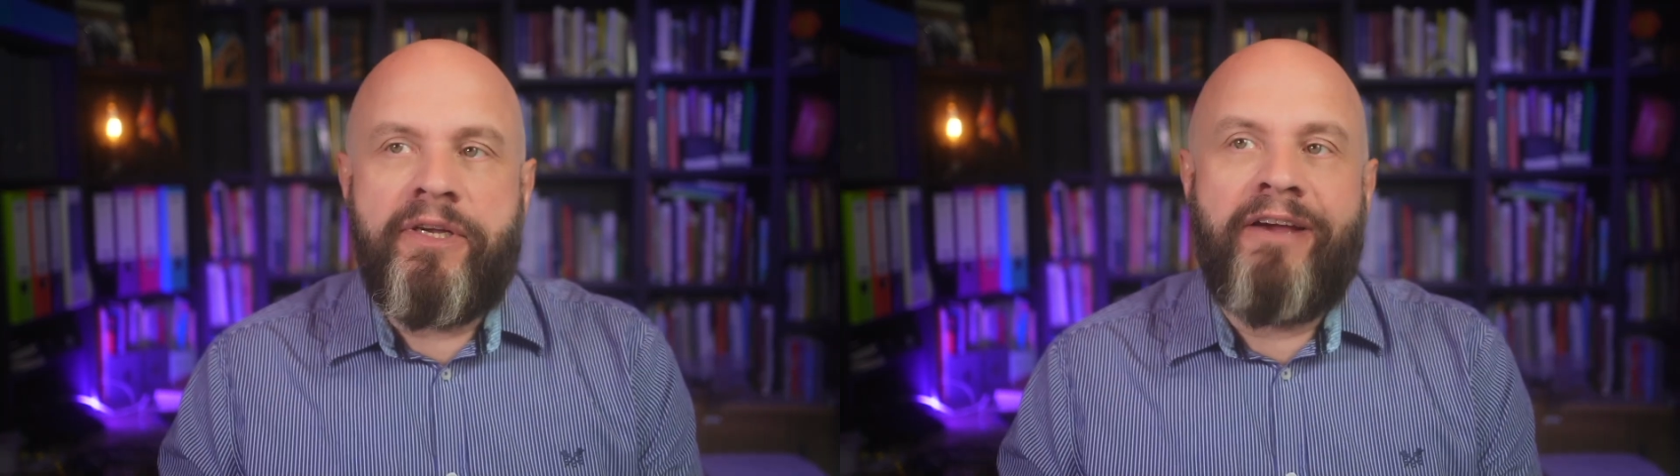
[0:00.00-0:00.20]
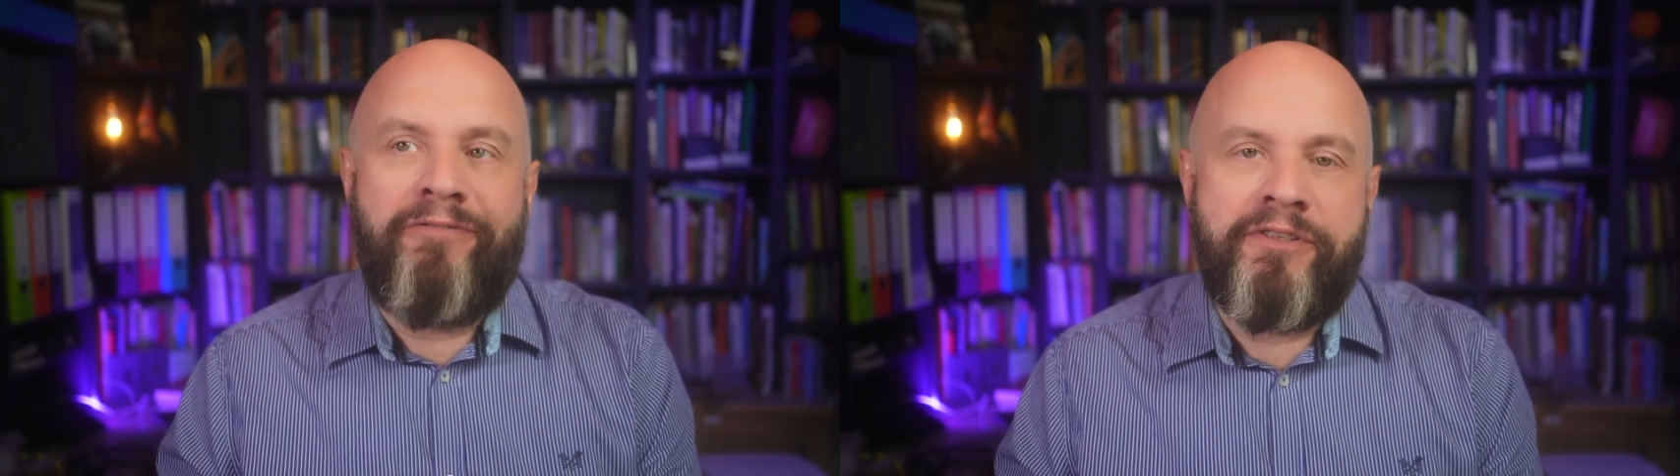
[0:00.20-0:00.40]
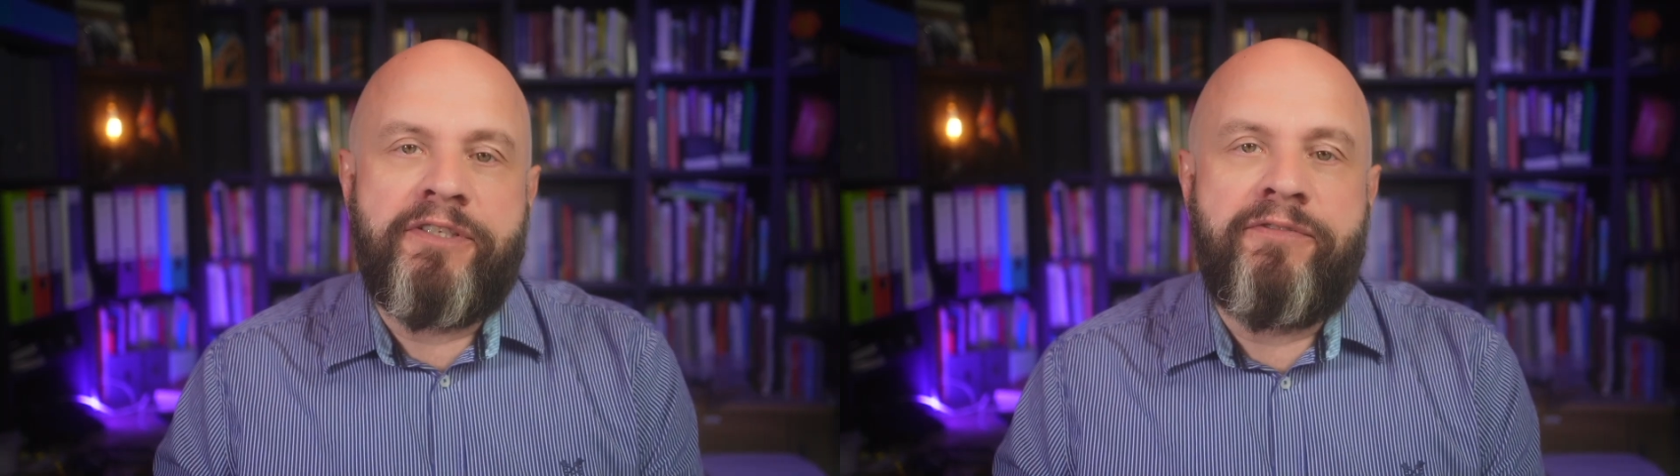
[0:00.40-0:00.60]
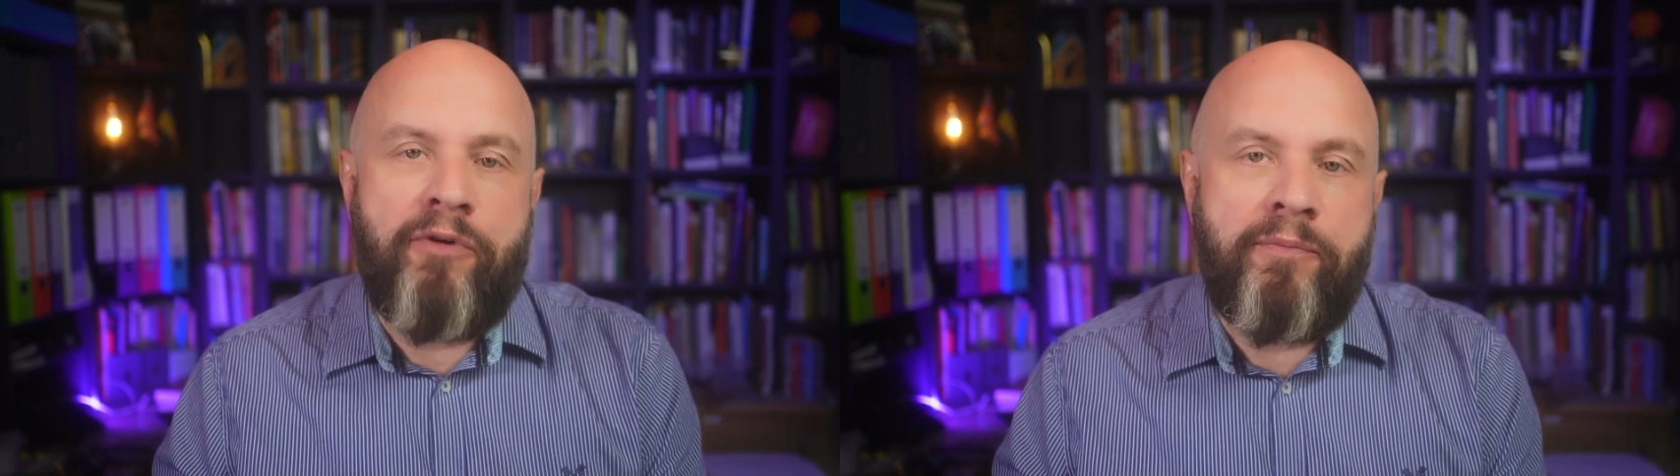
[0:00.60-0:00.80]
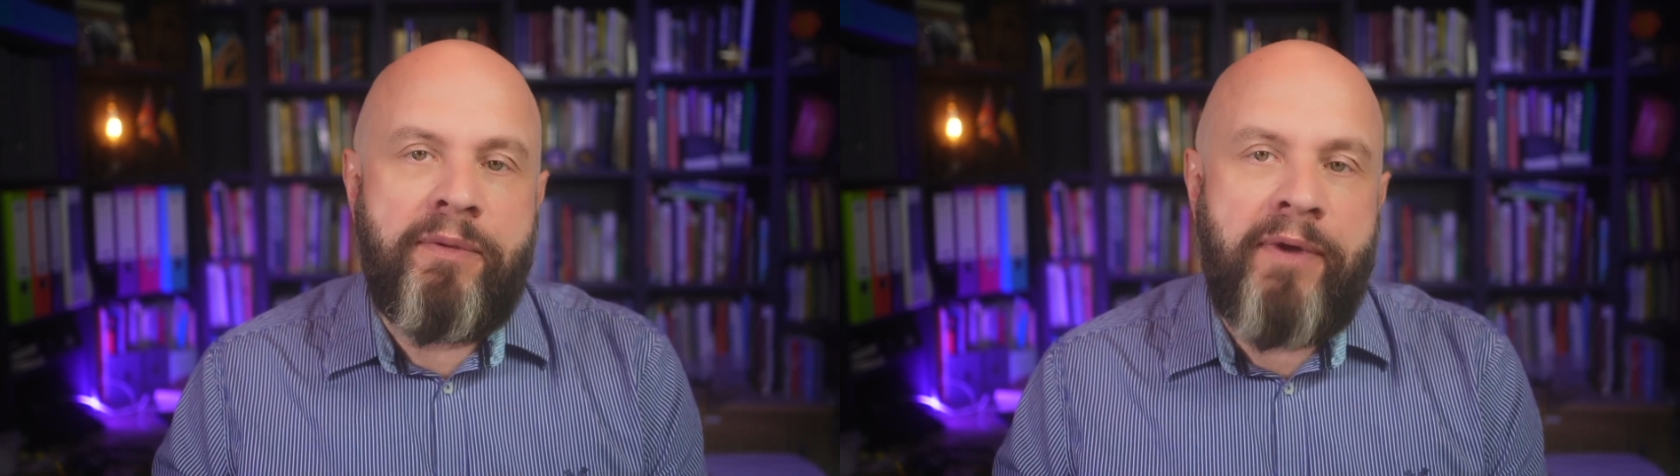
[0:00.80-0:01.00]
efforts
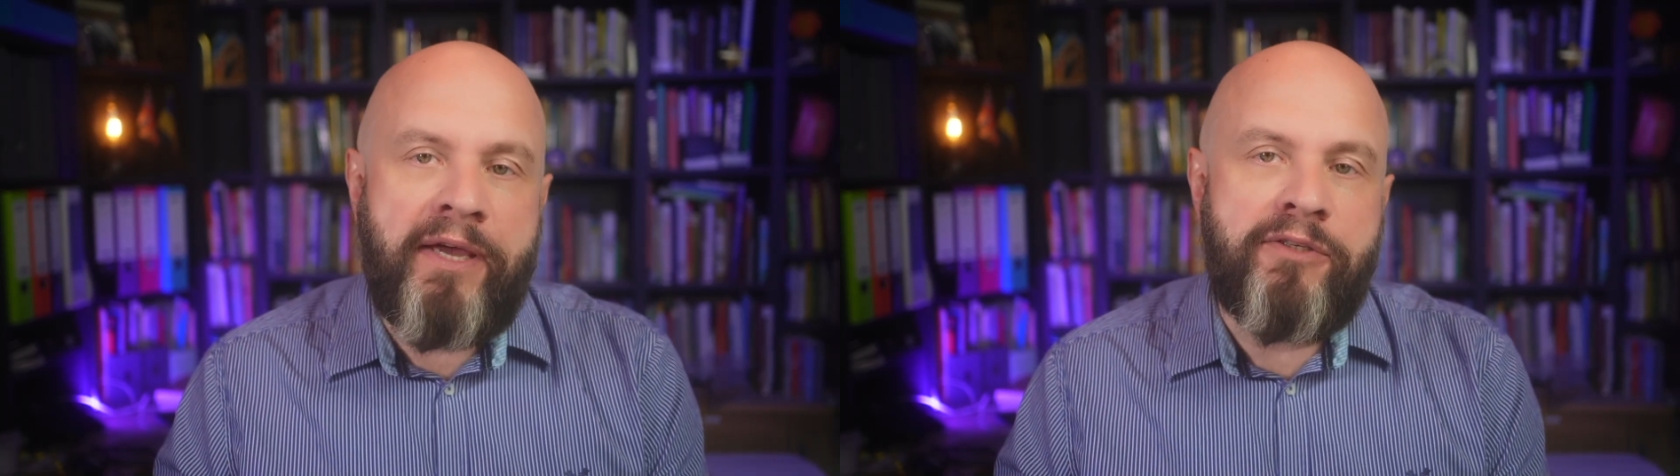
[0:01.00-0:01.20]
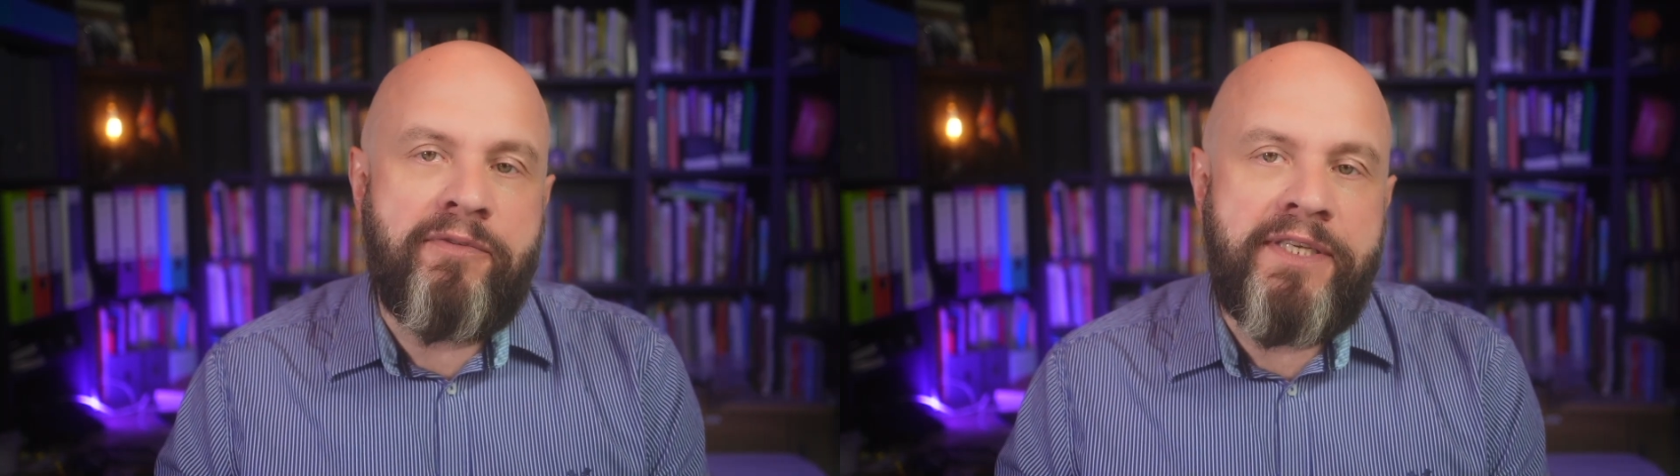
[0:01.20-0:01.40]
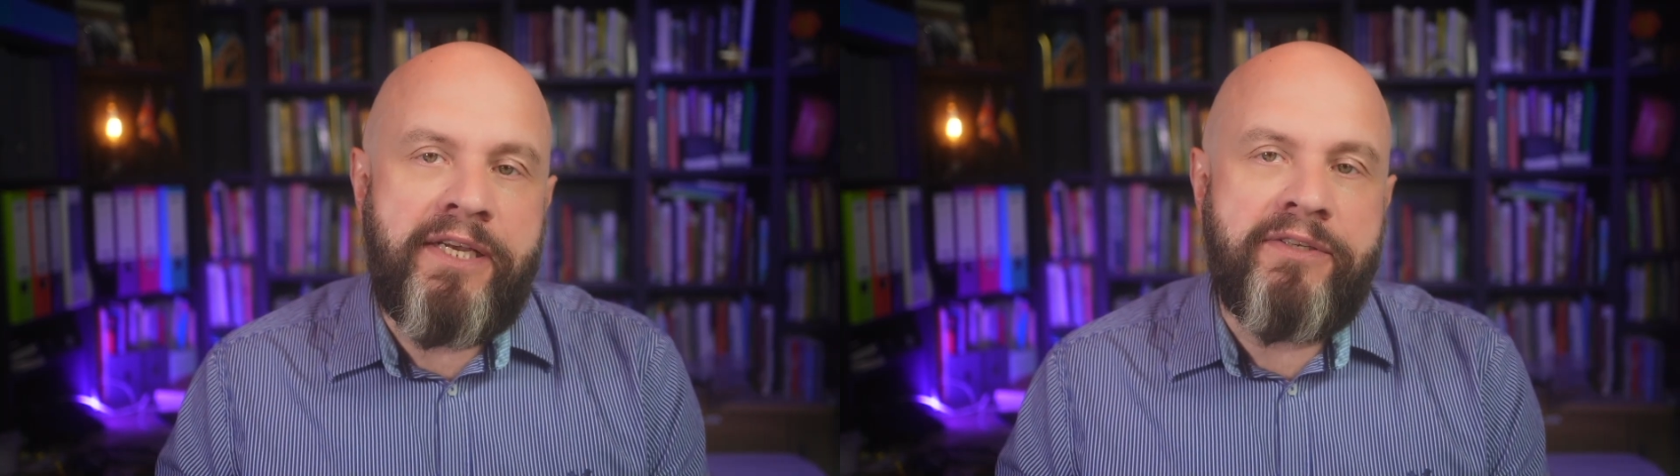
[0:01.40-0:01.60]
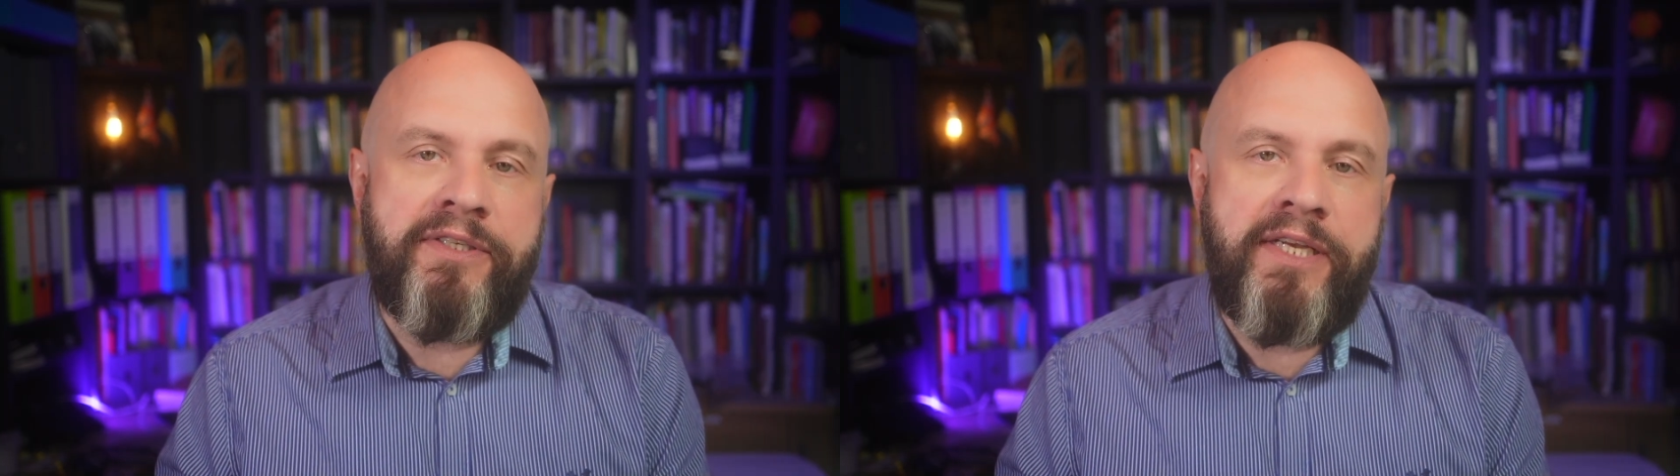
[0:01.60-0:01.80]
from the Microsoft sales